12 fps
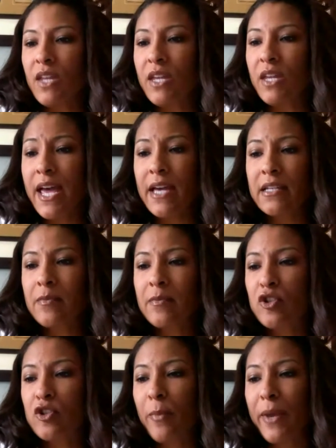Next,
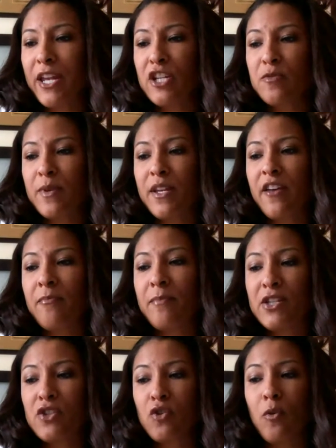personal management of
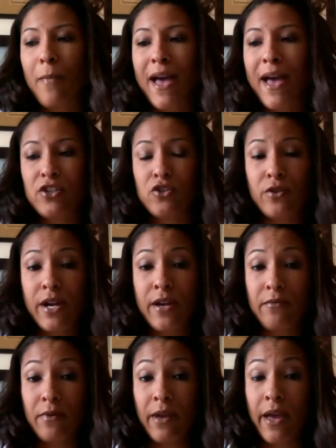mental
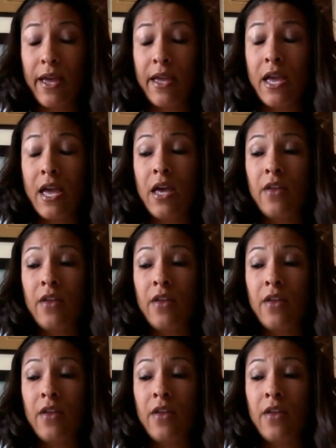mastery. Okay.